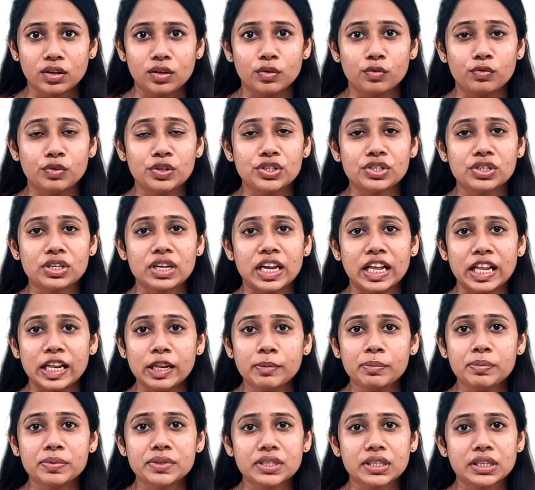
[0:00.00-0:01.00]
which
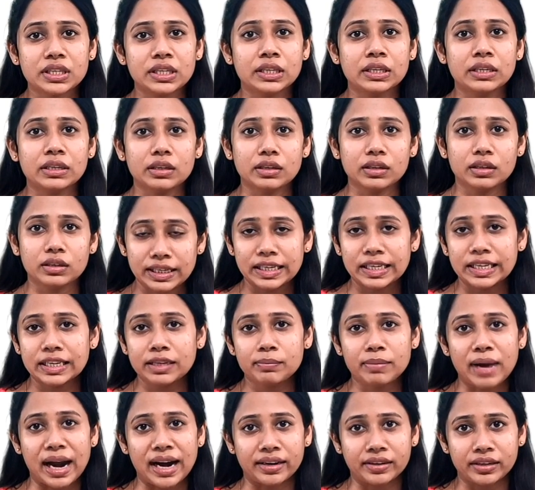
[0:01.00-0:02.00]
helps in
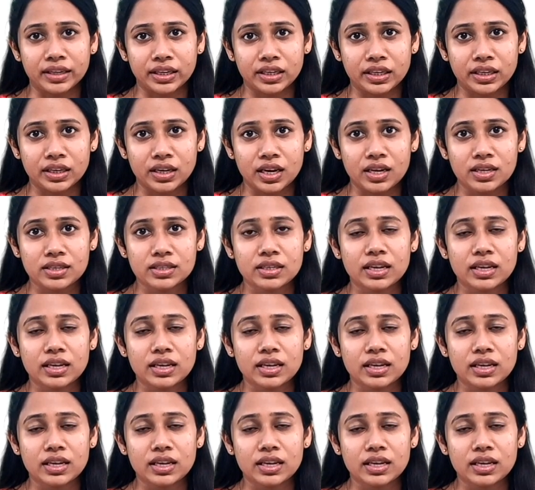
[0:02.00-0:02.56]
killing bacteria